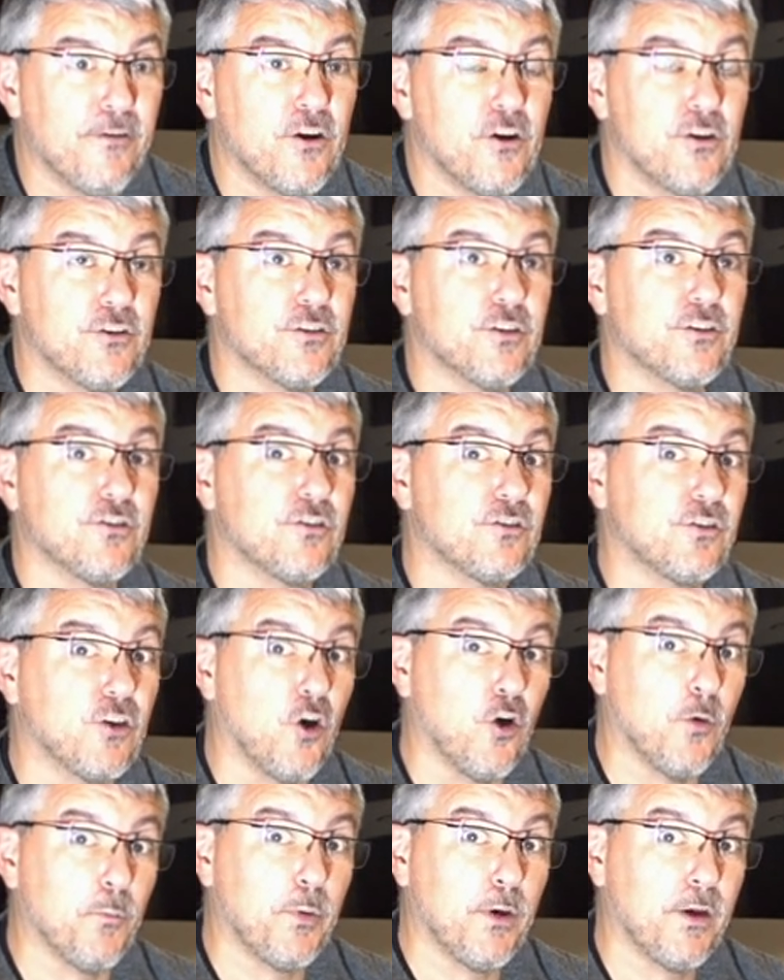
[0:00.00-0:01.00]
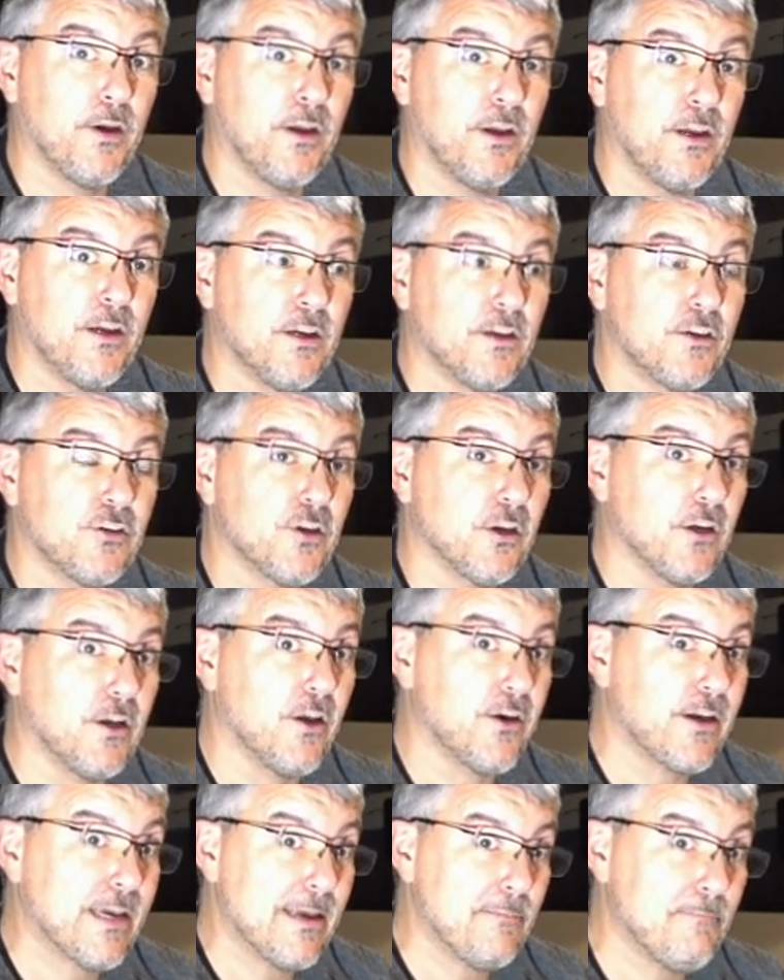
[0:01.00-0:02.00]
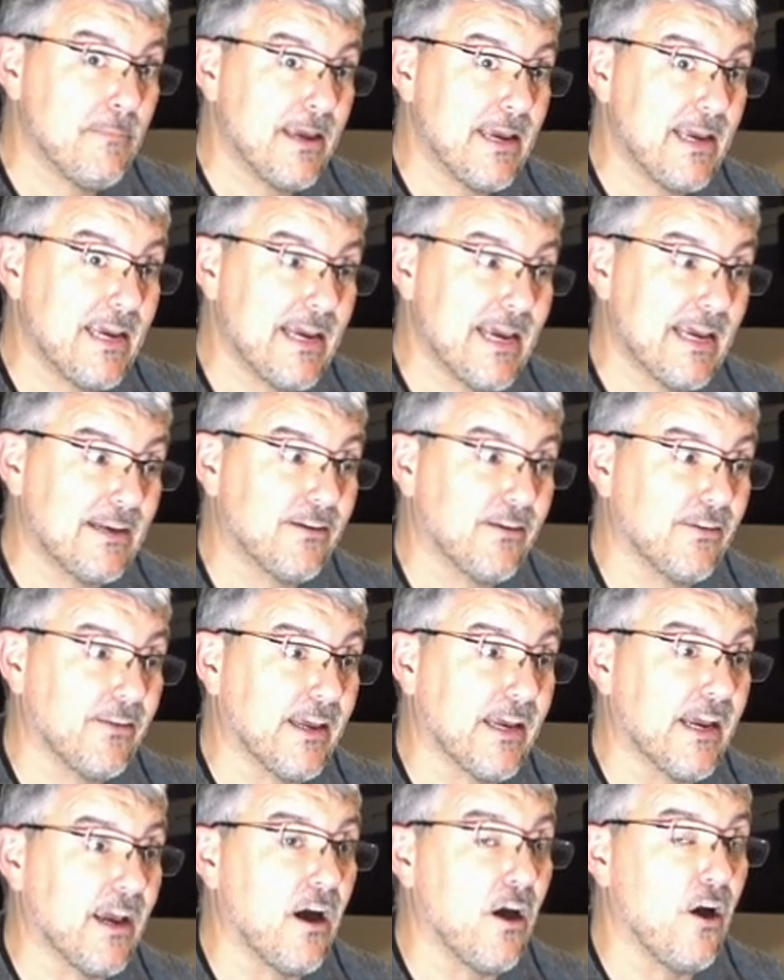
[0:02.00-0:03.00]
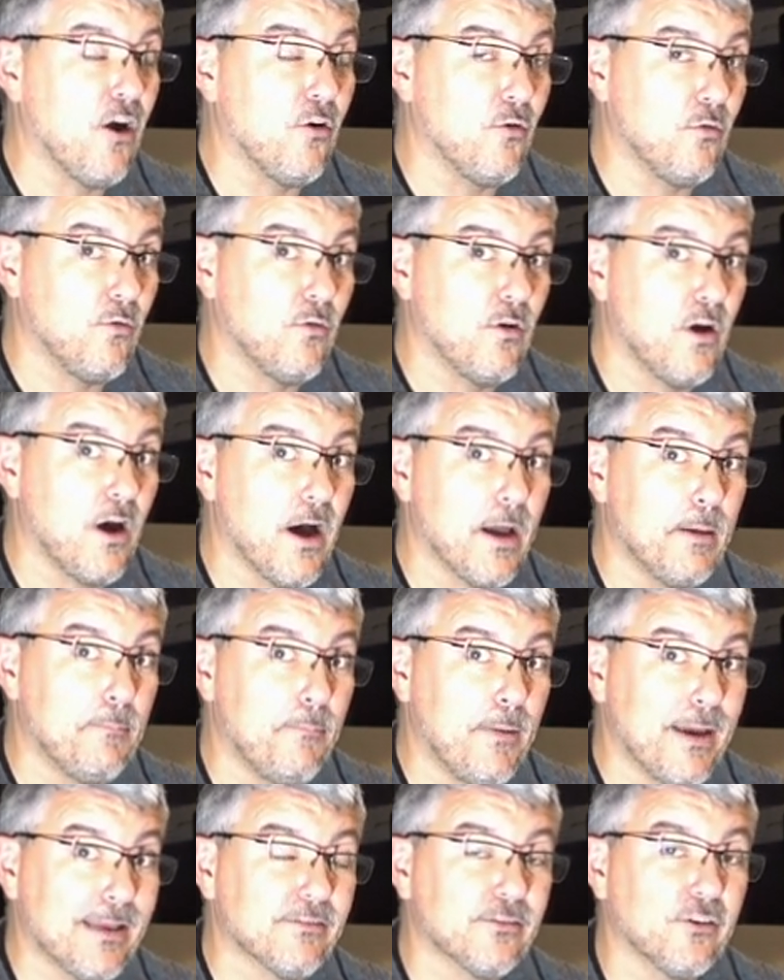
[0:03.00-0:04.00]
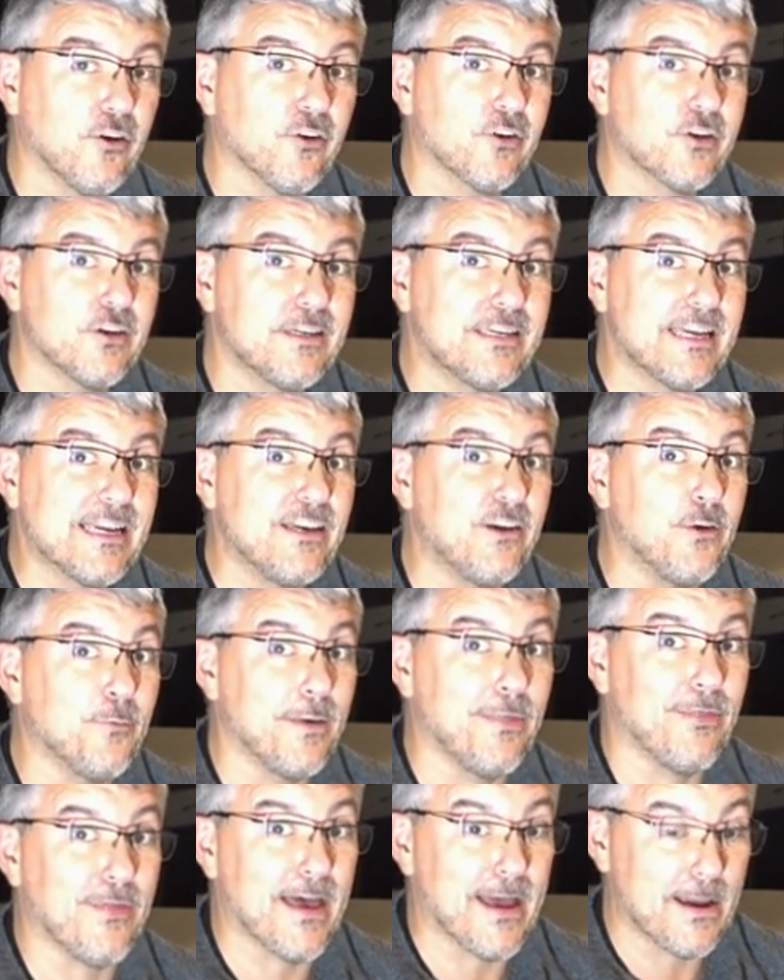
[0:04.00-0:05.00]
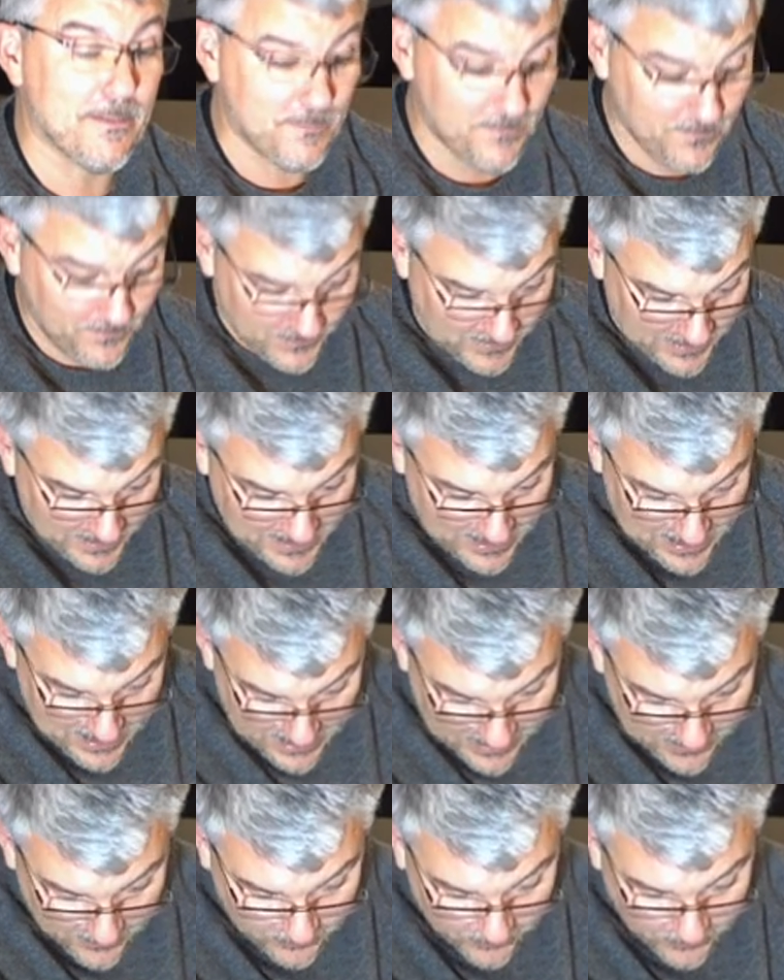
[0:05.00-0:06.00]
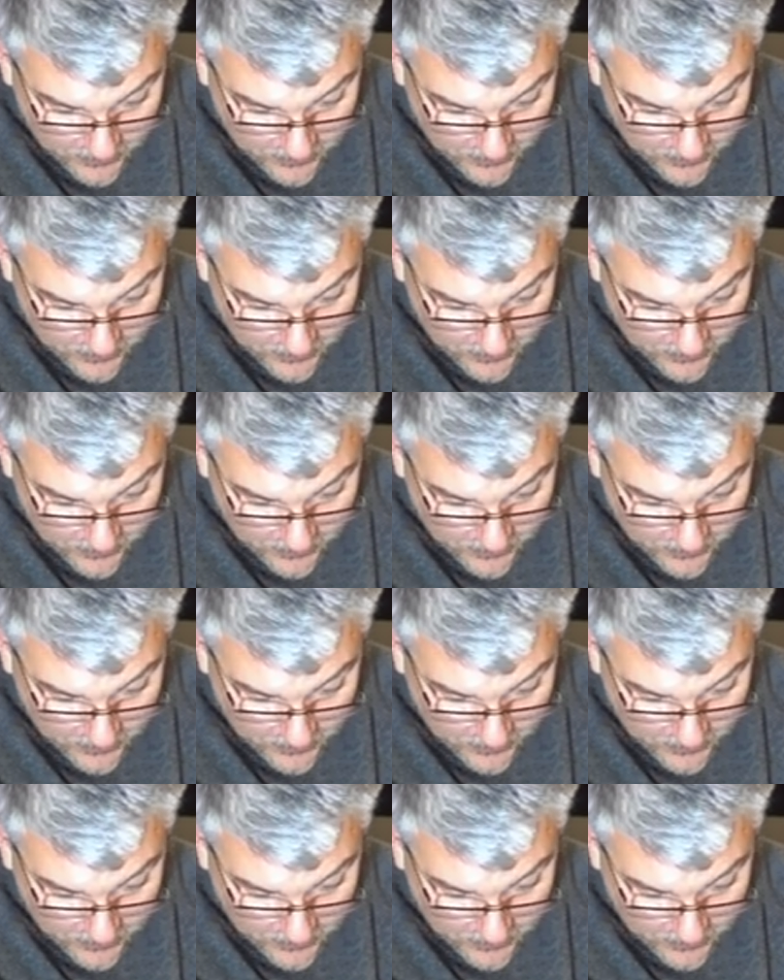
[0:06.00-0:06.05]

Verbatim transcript: for her to stop, to look at me and to think, oh, I best not continue with that. As